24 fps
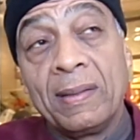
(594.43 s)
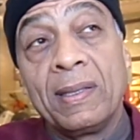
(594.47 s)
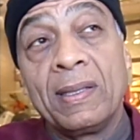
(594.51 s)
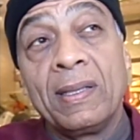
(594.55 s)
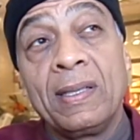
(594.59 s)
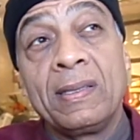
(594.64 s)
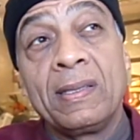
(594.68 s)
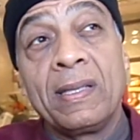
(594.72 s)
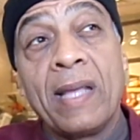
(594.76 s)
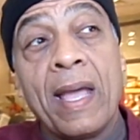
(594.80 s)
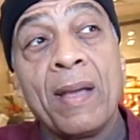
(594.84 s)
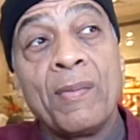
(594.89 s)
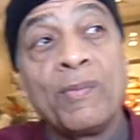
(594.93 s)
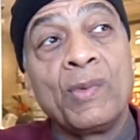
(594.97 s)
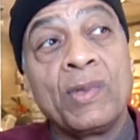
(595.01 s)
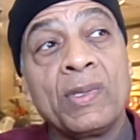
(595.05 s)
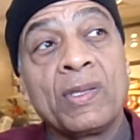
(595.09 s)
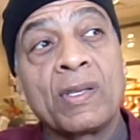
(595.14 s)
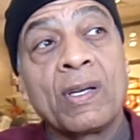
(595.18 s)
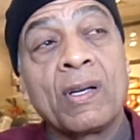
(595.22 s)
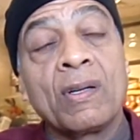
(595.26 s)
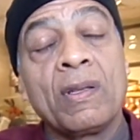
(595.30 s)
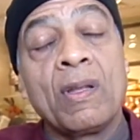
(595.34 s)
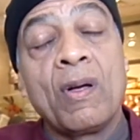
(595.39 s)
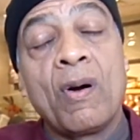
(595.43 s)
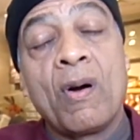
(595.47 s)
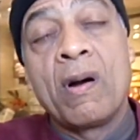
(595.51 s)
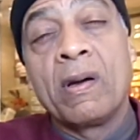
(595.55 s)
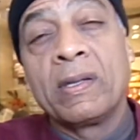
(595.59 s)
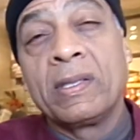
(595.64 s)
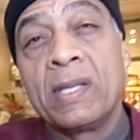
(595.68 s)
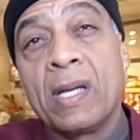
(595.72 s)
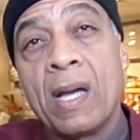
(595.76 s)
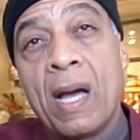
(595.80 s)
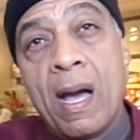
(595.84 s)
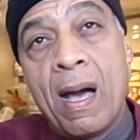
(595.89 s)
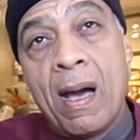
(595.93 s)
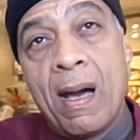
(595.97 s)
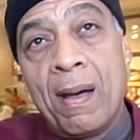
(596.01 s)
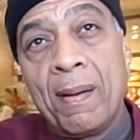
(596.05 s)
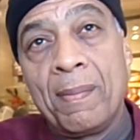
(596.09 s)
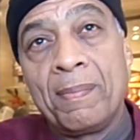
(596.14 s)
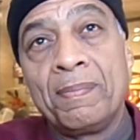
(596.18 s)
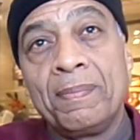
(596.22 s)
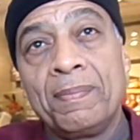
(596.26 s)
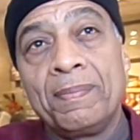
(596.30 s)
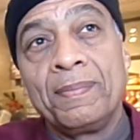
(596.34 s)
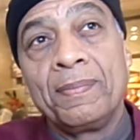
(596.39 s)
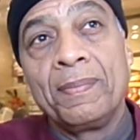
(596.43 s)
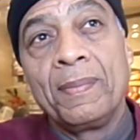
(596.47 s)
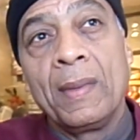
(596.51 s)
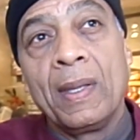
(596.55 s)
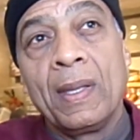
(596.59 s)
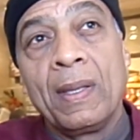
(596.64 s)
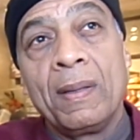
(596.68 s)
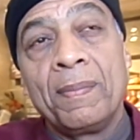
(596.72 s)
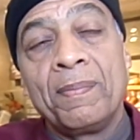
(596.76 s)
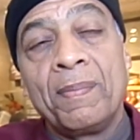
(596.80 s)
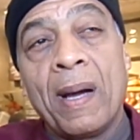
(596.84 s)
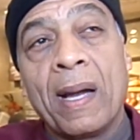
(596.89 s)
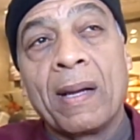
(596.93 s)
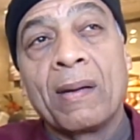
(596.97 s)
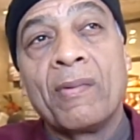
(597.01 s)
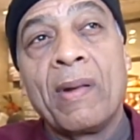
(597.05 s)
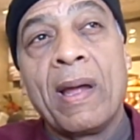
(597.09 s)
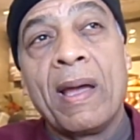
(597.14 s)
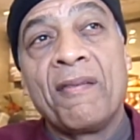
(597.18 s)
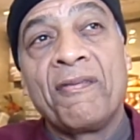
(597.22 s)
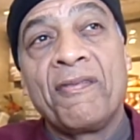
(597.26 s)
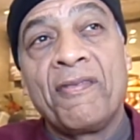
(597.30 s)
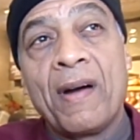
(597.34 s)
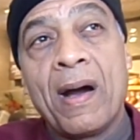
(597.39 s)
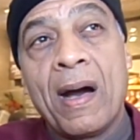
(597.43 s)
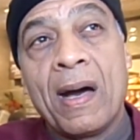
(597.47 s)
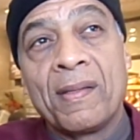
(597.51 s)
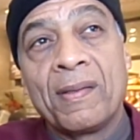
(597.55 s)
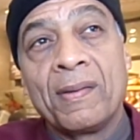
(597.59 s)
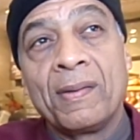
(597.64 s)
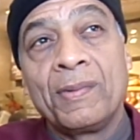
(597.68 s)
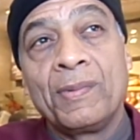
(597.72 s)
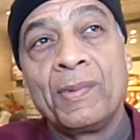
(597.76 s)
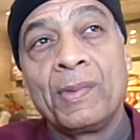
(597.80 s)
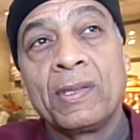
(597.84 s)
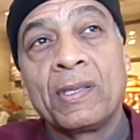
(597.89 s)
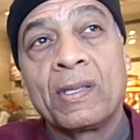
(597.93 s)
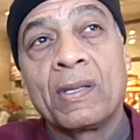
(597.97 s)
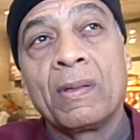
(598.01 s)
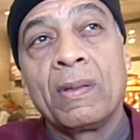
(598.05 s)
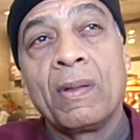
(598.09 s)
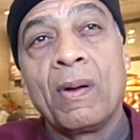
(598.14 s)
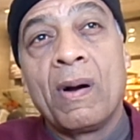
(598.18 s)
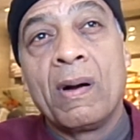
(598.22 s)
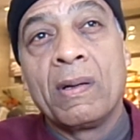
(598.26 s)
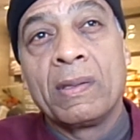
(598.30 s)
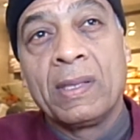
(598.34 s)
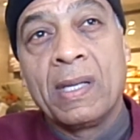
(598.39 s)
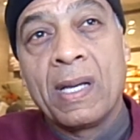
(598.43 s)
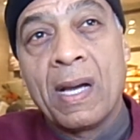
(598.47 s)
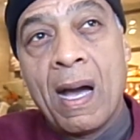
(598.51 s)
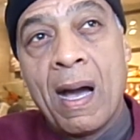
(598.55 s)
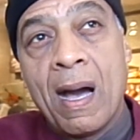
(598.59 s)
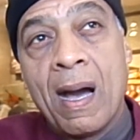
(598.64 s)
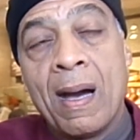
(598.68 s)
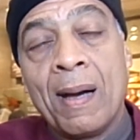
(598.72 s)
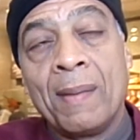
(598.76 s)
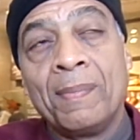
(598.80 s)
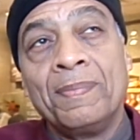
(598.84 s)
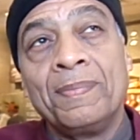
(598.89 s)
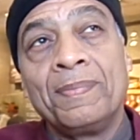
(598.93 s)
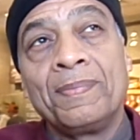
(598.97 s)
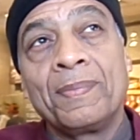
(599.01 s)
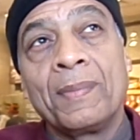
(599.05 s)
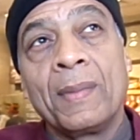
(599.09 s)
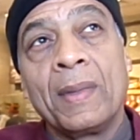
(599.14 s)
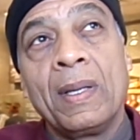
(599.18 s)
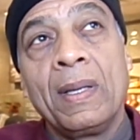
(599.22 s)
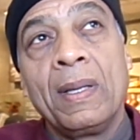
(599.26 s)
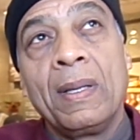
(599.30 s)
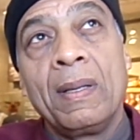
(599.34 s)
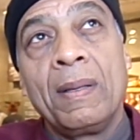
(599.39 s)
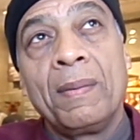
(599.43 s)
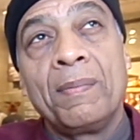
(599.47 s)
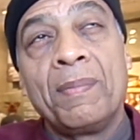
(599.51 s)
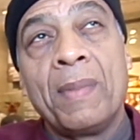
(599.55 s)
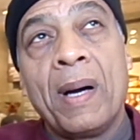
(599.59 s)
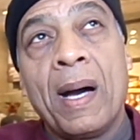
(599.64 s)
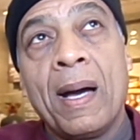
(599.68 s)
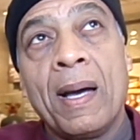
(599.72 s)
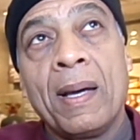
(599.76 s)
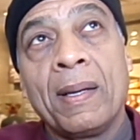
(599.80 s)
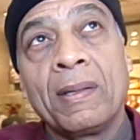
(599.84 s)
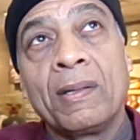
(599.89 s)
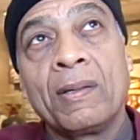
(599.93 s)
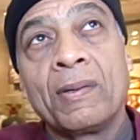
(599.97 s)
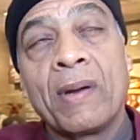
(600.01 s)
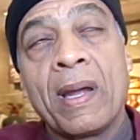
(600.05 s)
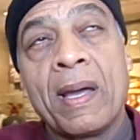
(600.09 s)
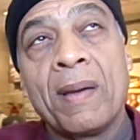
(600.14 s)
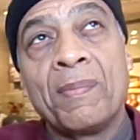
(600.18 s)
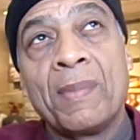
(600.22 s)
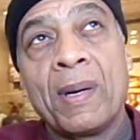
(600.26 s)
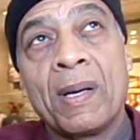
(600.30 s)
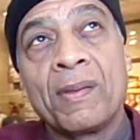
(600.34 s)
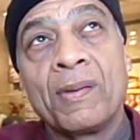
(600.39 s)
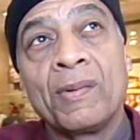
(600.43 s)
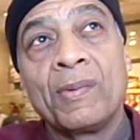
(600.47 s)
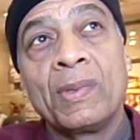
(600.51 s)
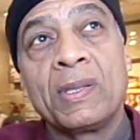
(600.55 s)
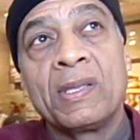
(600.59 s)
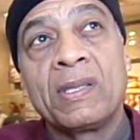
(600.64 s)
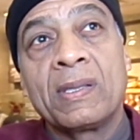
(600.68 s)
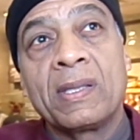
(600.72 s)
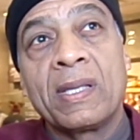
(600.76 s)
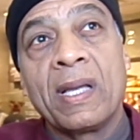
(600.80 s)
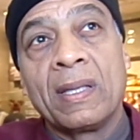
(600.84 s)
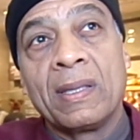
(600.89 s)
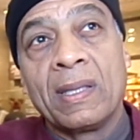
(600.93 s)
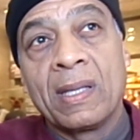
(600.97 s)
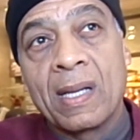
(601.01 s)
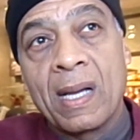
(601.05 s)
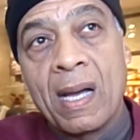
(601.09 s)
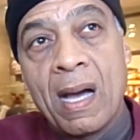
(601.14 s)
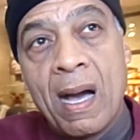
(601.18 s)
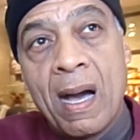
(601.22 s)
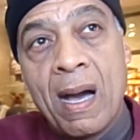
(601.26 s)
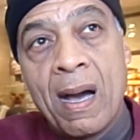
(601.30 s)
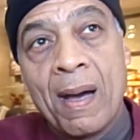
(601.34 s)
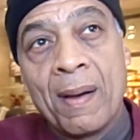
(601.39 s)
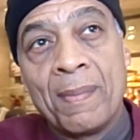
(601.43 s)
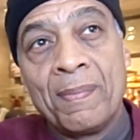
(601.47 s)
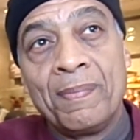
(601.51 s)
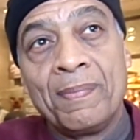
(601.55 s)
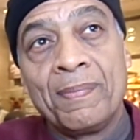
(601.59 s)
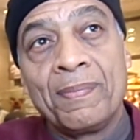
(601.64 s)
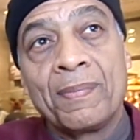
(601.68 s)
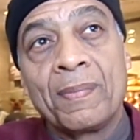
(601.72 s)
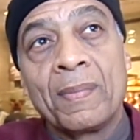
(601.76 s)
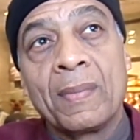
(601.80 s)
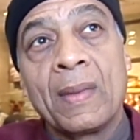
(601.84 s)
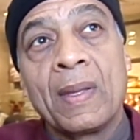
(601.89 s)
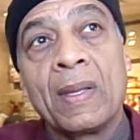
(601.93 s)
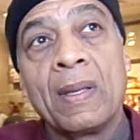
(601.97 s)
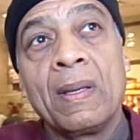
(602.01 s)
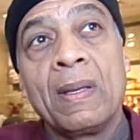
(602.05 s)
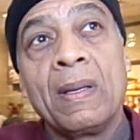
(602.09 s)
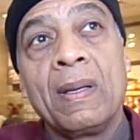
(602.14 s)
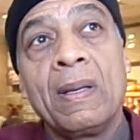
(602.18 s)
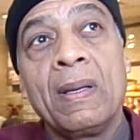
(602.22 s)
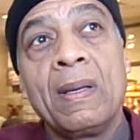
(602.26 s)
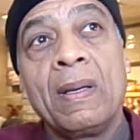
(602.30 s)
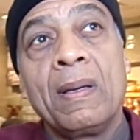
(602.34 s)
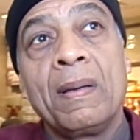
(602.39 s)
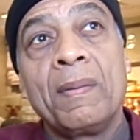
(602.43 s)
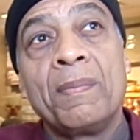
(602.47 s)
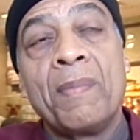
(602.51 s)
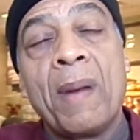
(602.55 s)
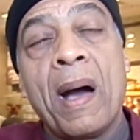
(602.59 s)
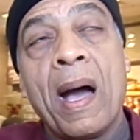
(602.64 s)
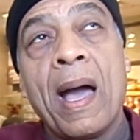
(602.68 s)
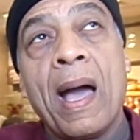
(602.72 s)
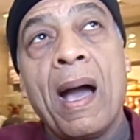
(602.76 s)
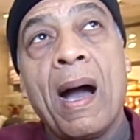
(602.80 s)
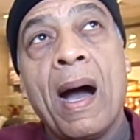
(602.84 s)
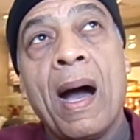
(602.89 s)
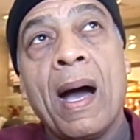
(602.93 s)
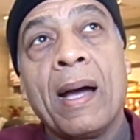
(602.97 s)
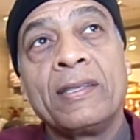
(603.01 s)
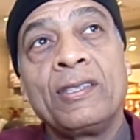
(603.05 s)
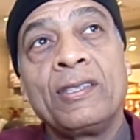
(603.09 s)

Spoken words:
His name was Claude Cobb. My grandfather was Claude Cobb. My grandmother was Stella Cobb. My Aunt